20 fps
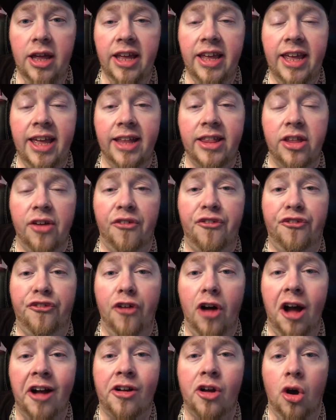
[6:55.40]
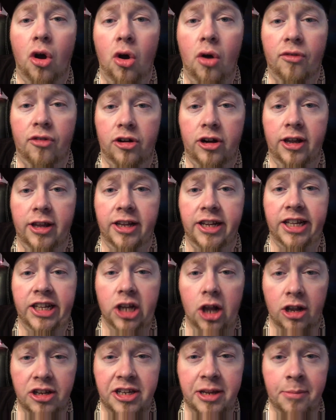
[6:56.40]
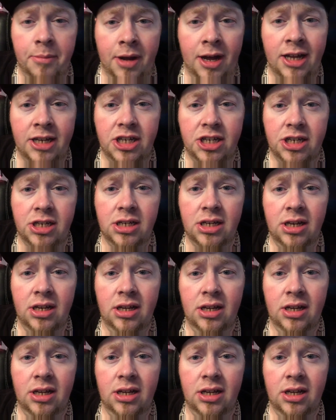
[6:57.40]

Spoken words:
Get the fuck over it. Salty much?